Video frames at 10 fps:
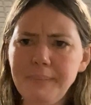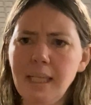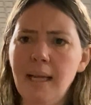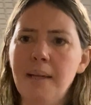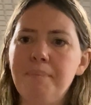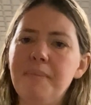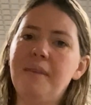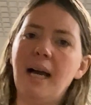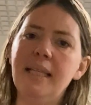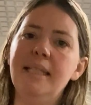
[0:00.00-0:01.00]

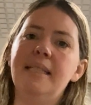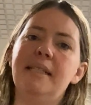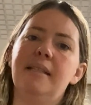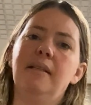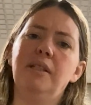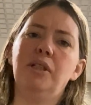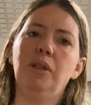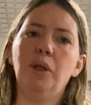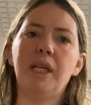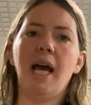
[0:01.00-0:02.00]
that I needed to
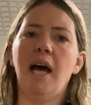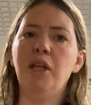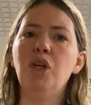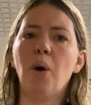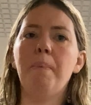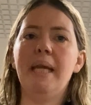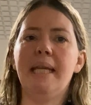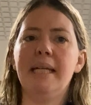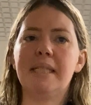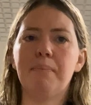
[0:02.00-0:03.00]
look at, and not
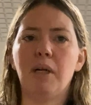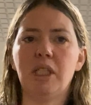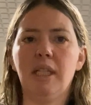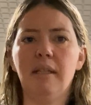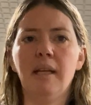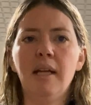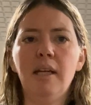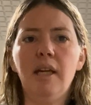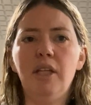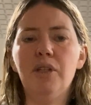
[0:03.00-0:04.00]
making as much
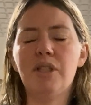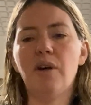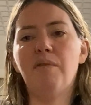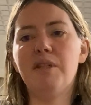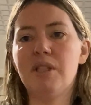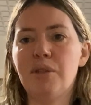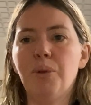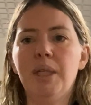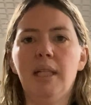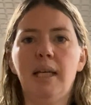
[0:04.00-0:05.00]
use of the
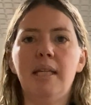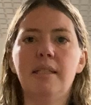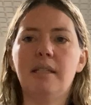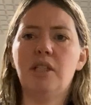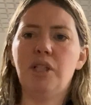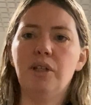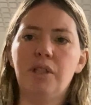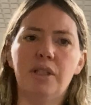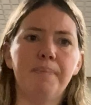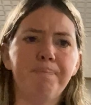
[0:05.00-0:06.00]
storyline as I
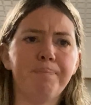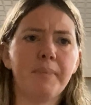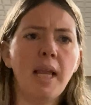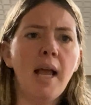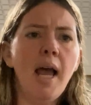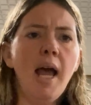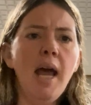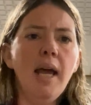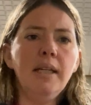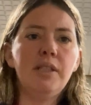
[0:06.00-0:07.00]
should.
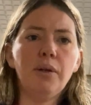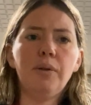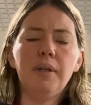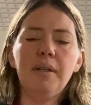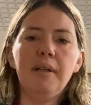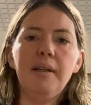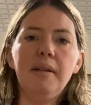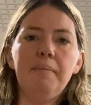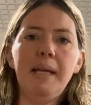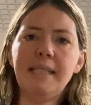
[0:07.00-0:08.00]
So
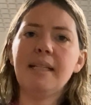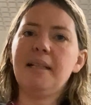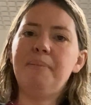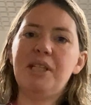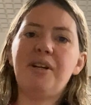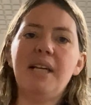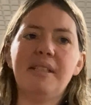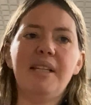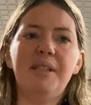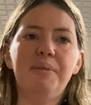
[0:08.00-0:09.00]
basically my trial
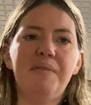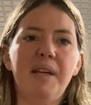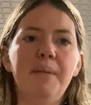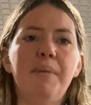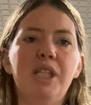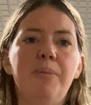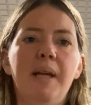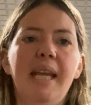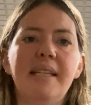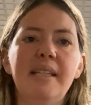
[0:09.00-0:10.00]
study was very much
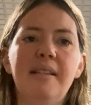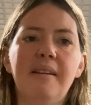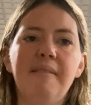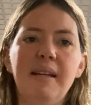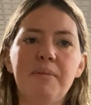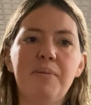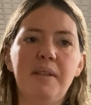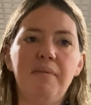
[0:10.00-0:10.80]
about getting to grips with the